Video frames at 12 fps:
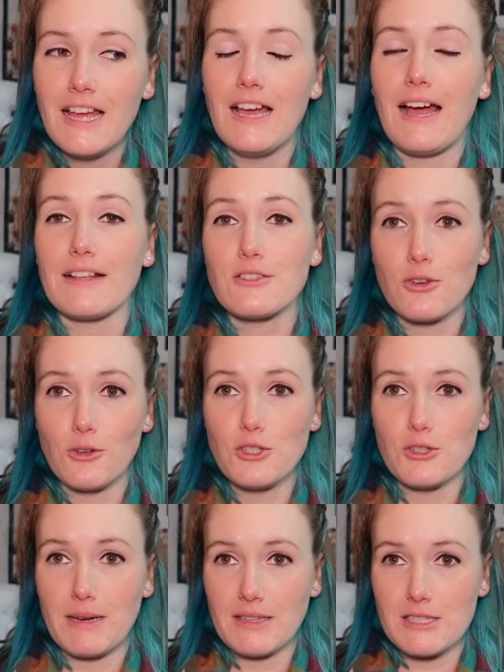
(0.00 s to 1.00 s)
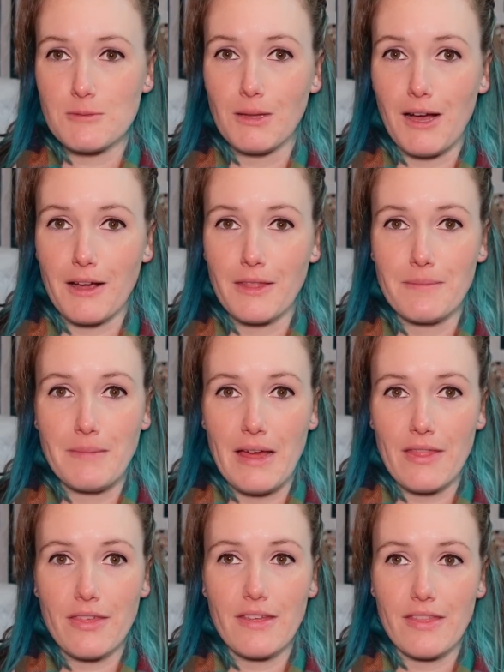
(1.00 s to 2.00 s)
I told you about this block of the
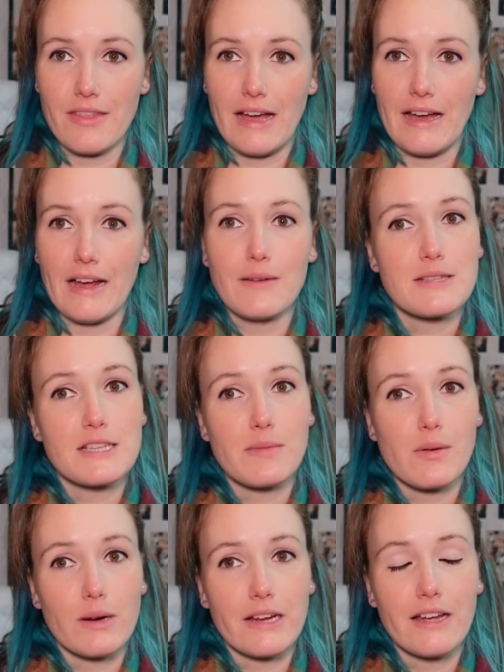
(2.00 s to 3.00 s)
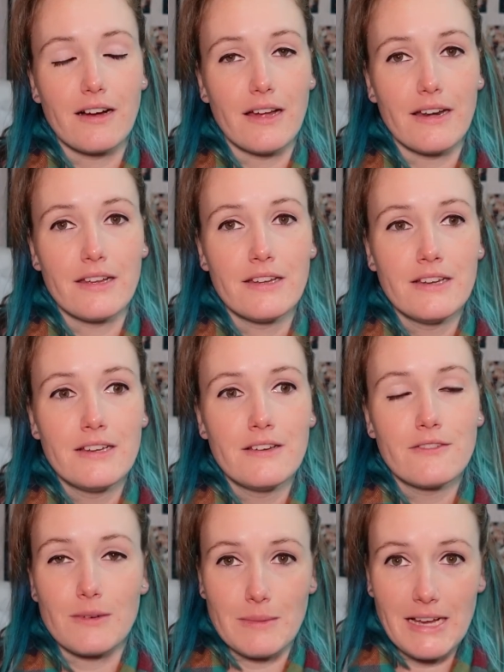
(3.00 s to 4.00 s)
month that I was going to be working on
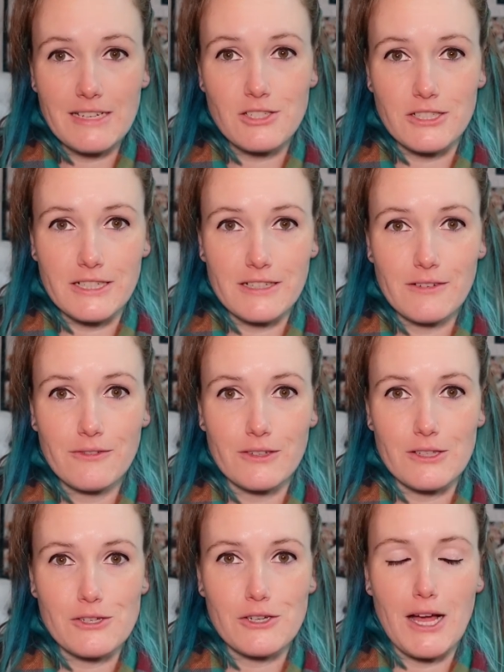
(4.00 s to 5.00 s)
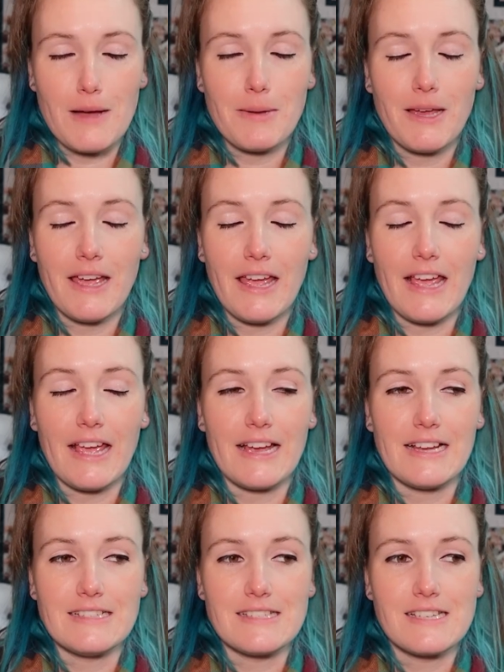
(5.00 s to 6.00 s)
from last year for the shop,
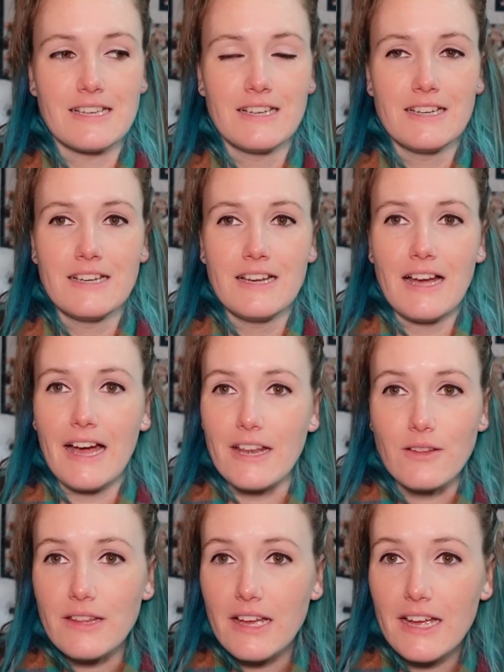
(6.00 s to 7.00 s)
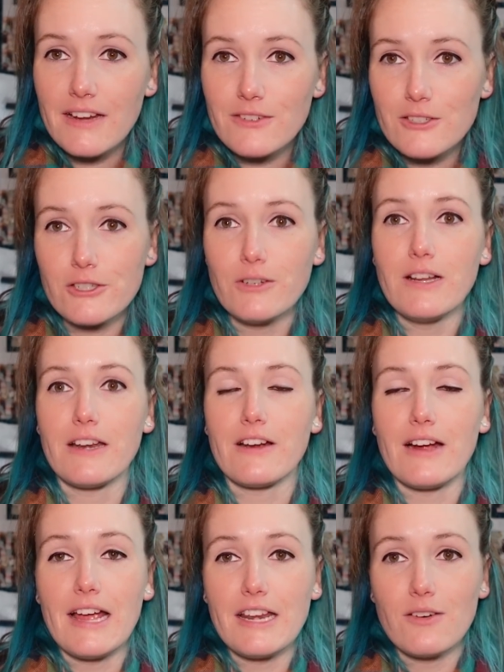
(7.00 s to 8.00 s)
and I don't think I ever showed it on here.
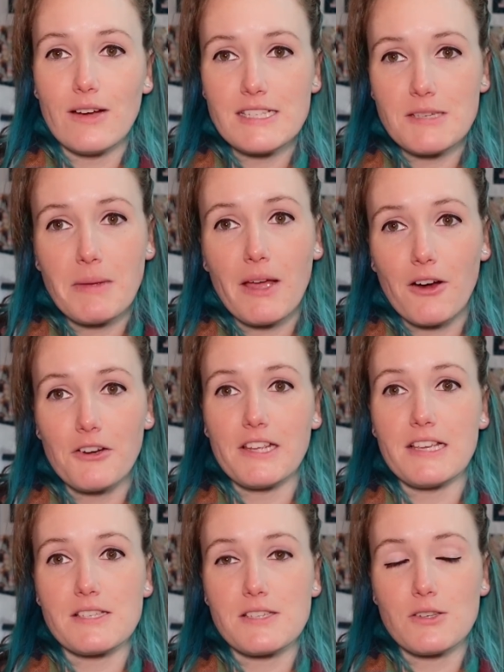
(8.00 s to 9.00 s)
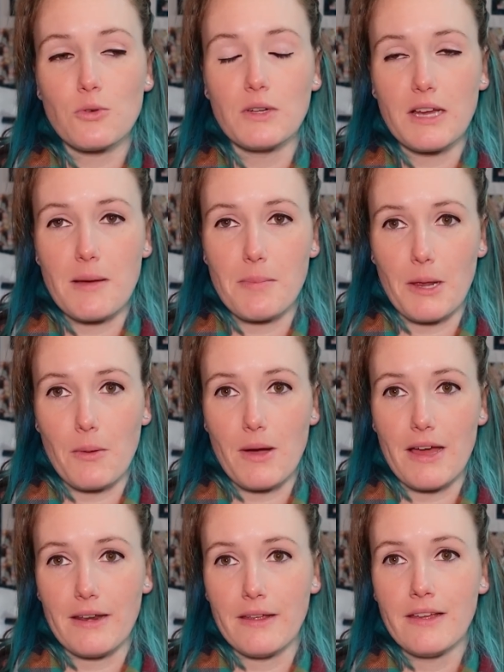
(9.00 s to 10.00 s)
I know I did my Art East Quilt Company
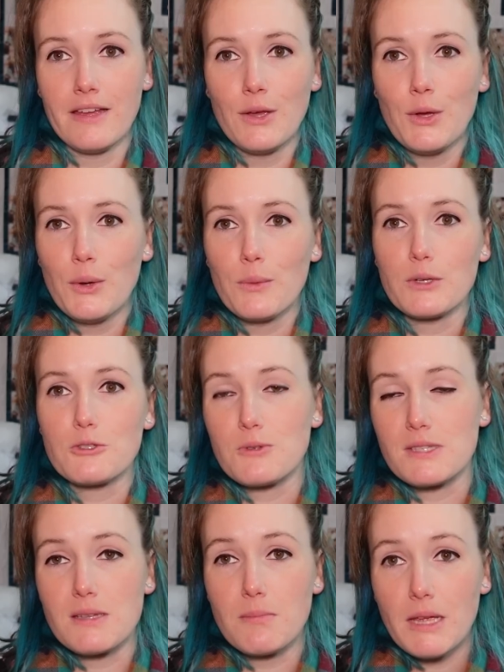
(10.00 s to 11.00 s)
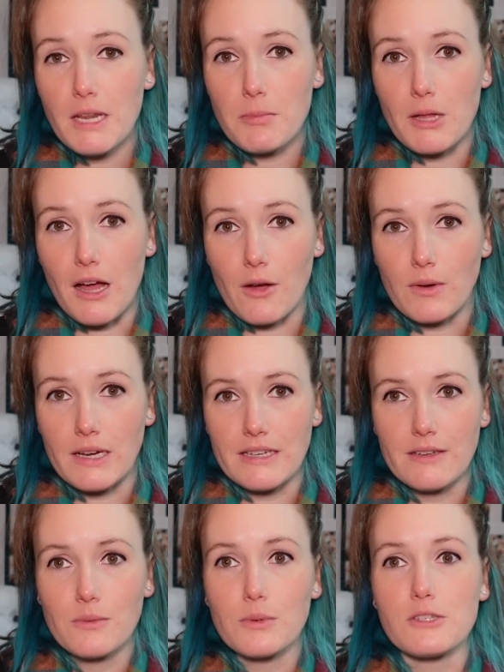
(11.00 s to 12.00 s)
one, which was the mini block
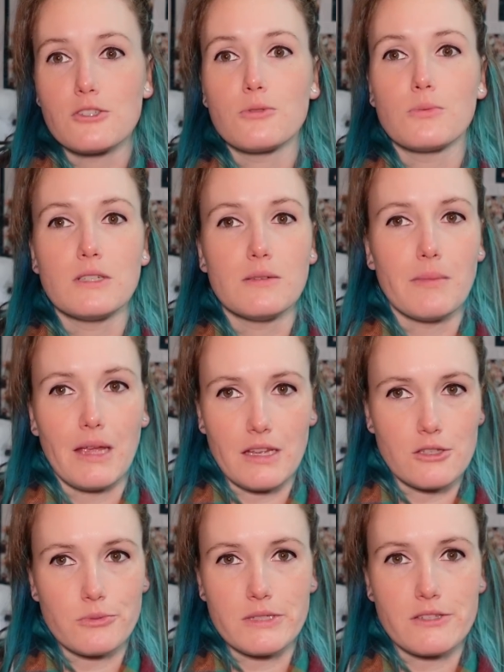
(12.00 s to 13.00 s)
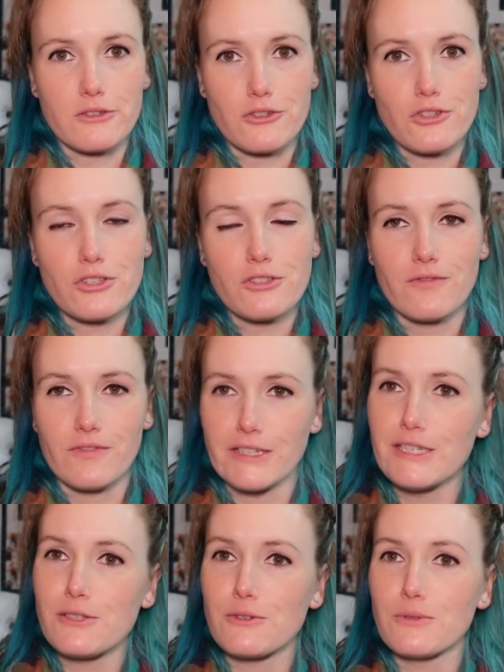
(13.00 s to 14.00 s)
one, which will make its resurgence
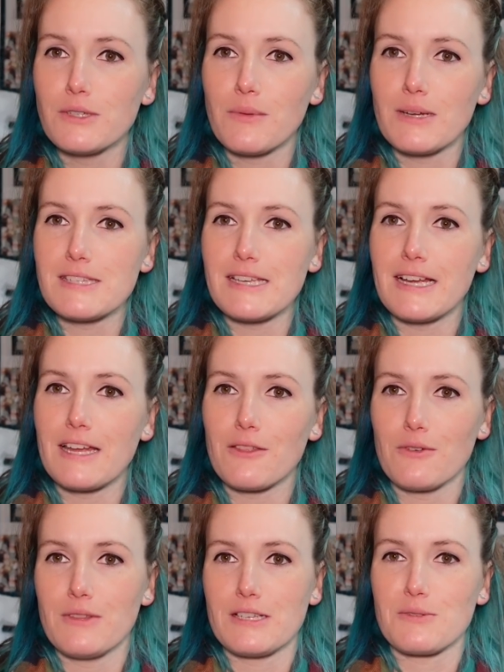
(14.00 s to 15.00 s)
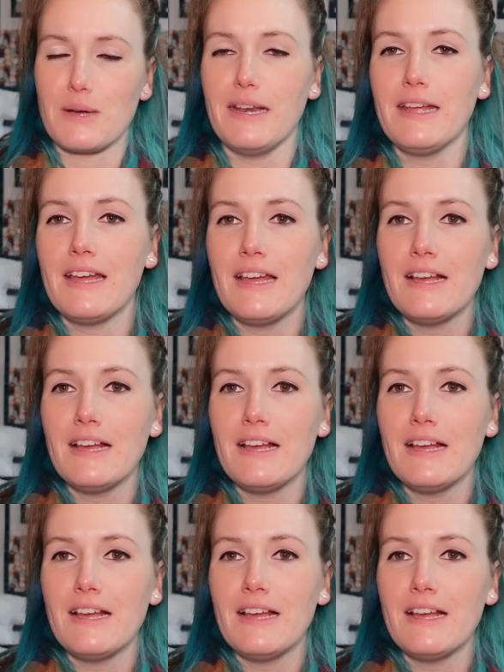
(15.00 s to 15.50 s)
very soon once I get through this one.